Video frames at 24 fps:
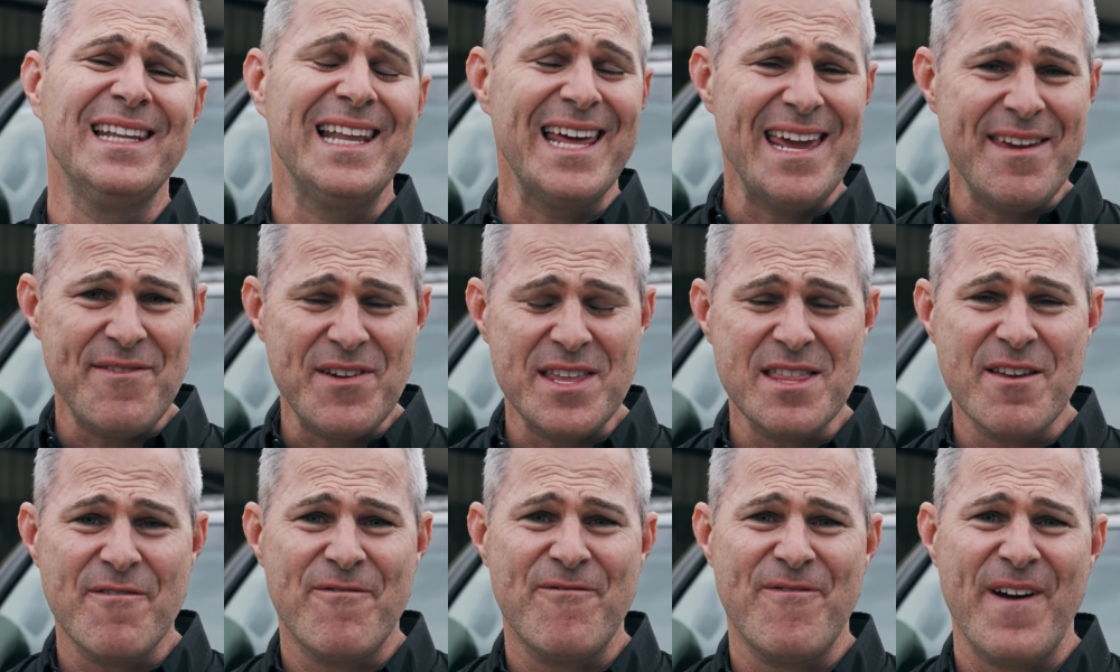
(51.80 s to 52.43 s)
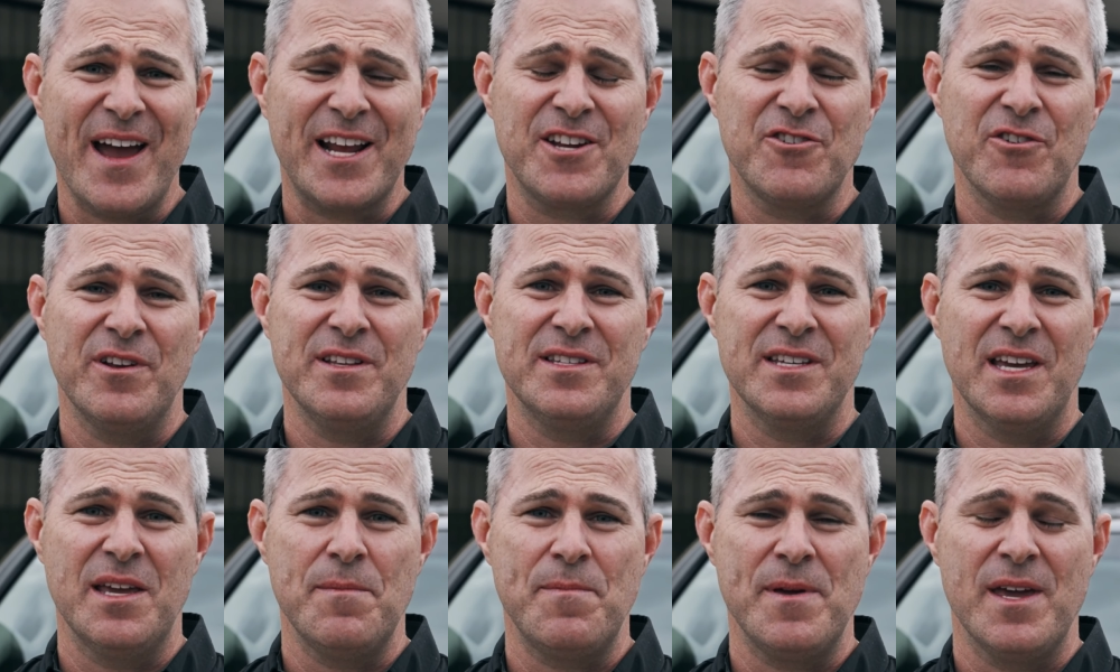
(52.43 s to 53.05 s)
leaving the factory
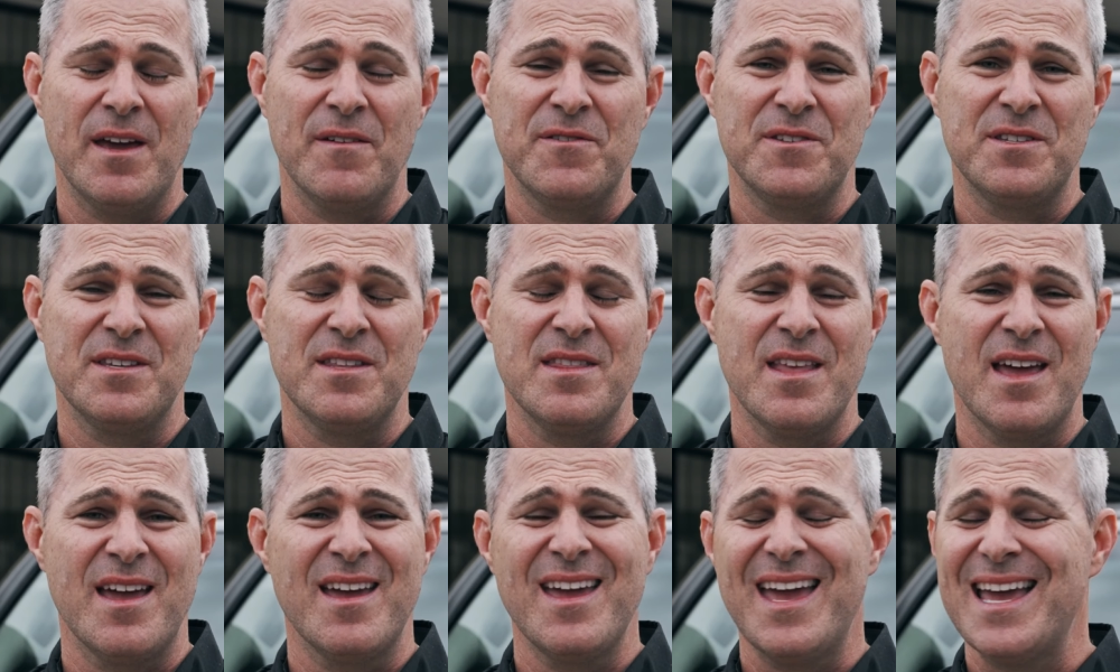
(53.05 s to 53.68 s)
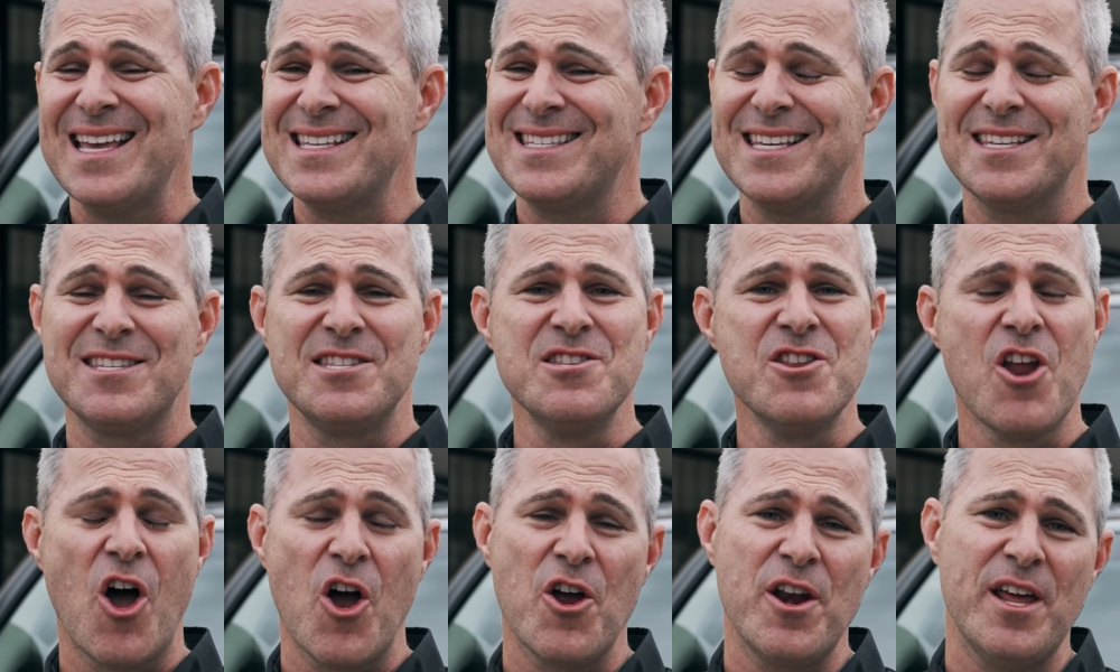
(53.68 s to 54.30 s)
DPFs in there, as there's
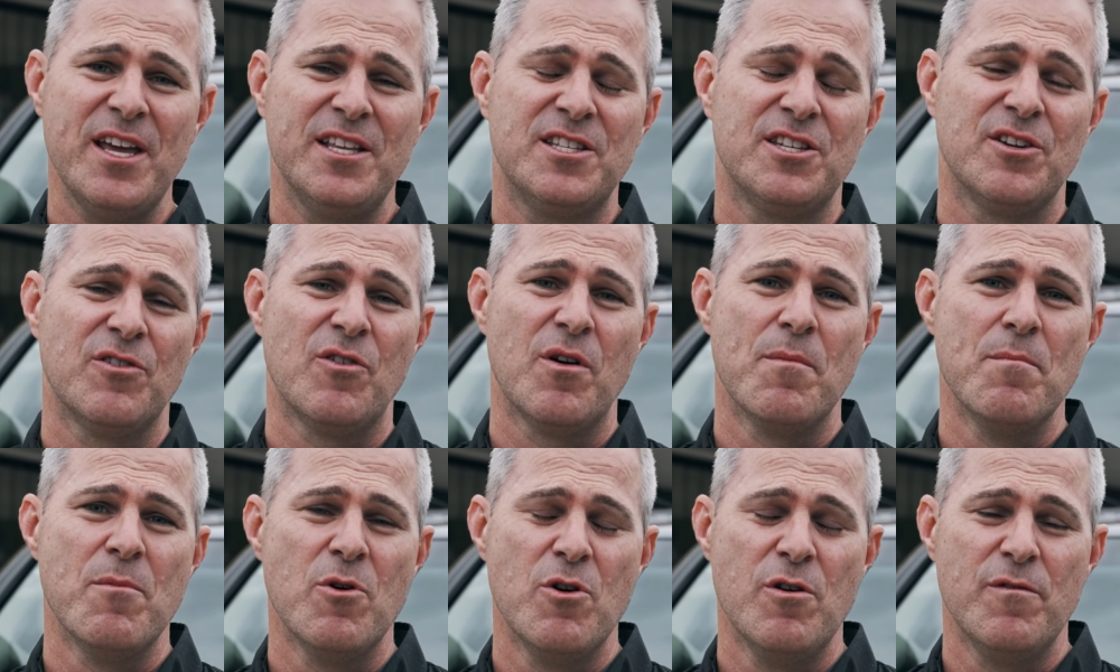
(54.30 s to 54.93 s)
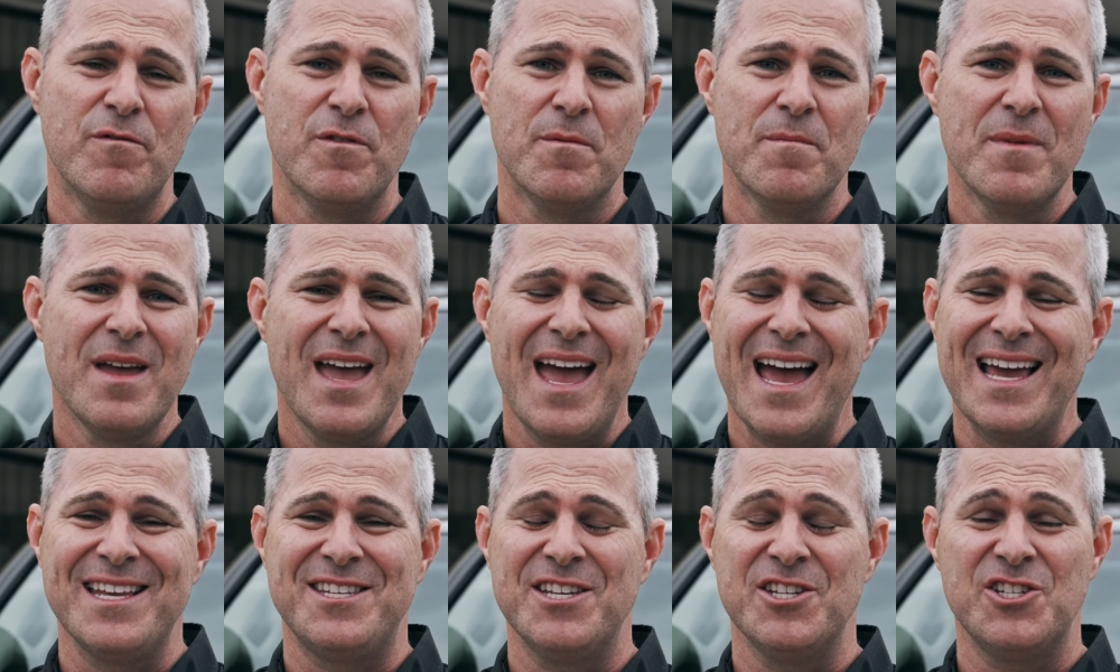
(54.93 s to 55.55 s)
no need to remove them,
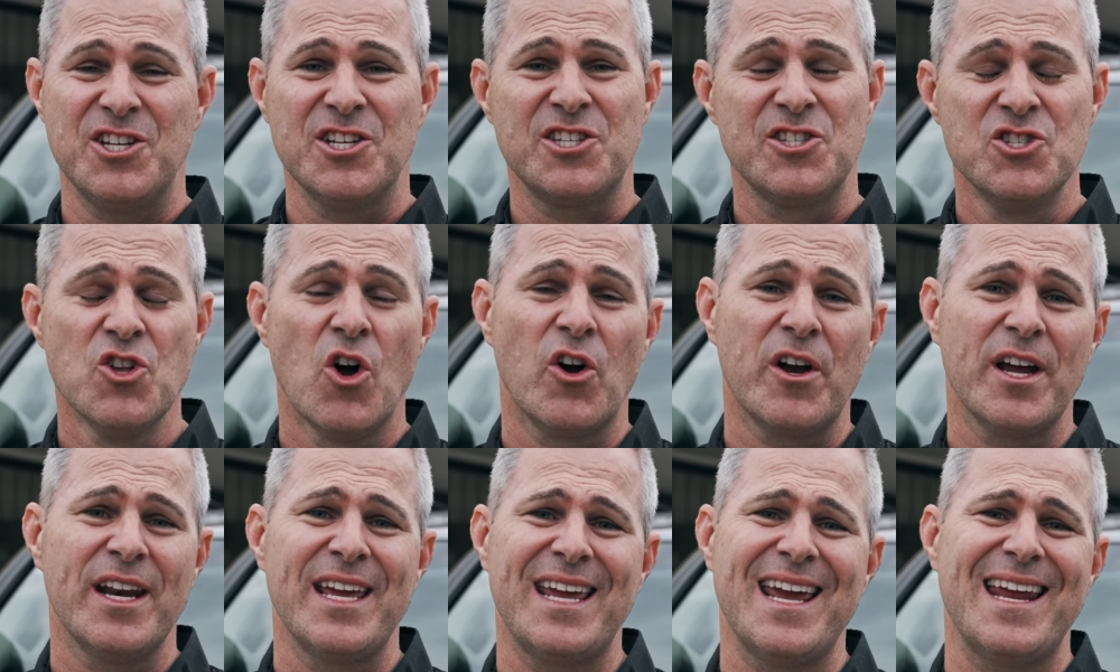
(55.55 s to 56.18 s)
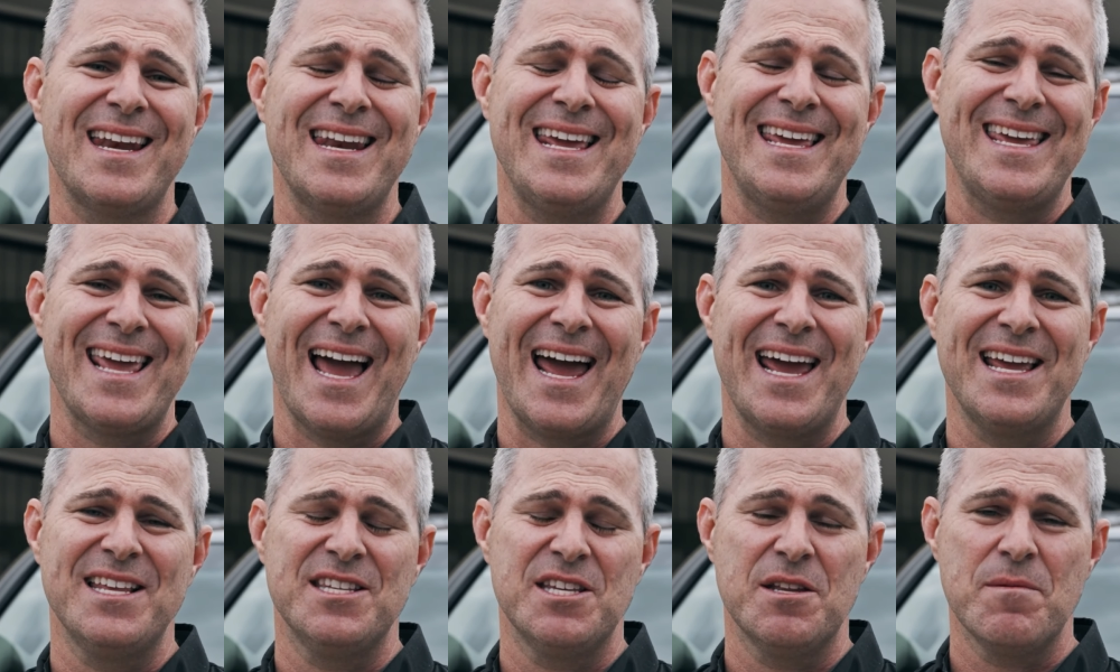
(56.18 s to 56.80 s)
as you're just not going to get any
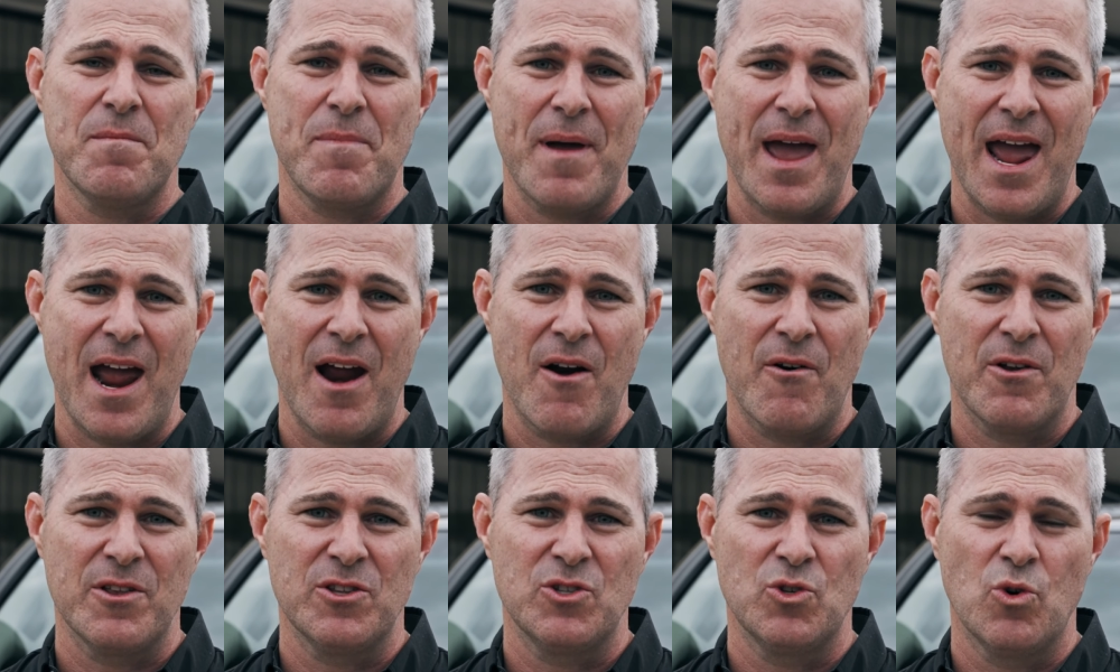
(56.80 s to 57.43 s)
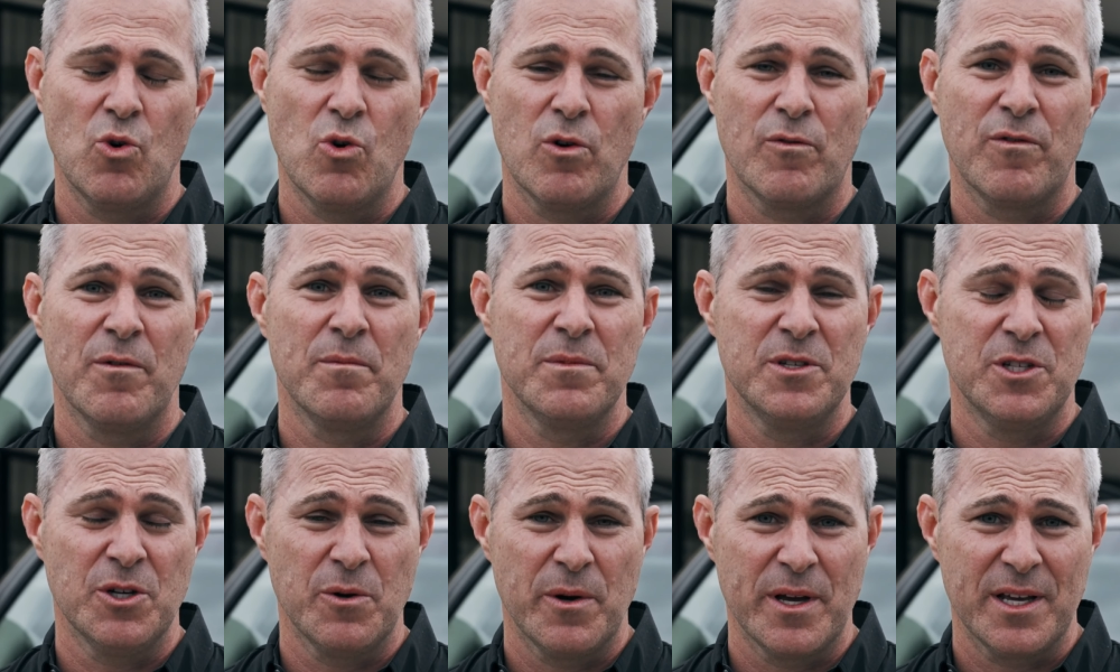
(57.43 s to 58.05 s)
gains in power and torque from
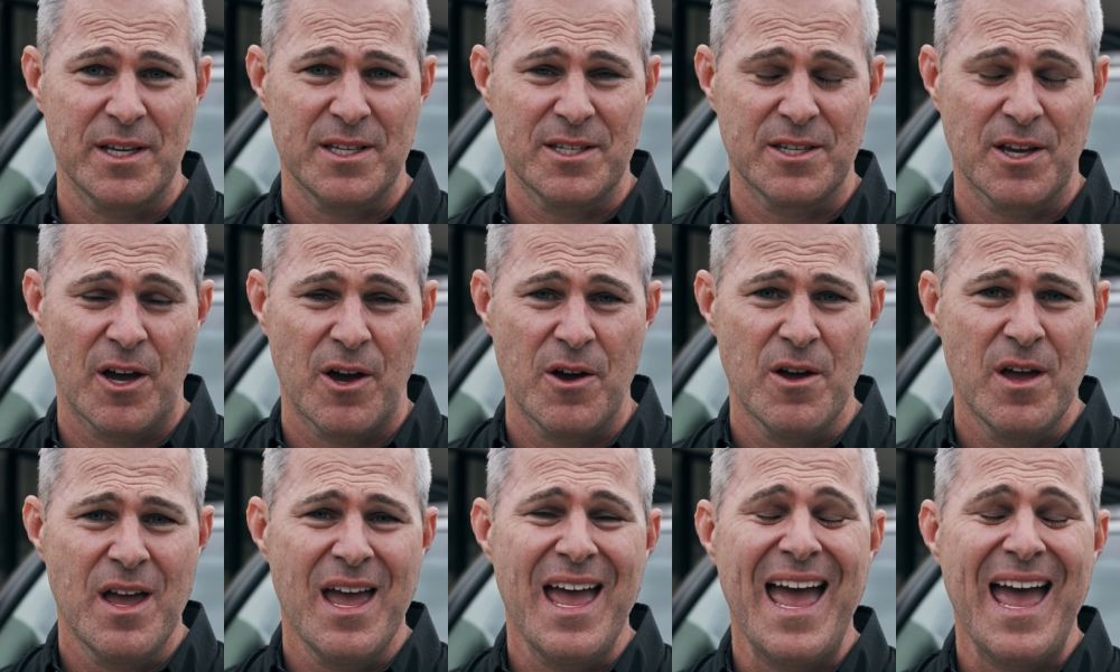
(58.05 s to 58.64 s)
doing so.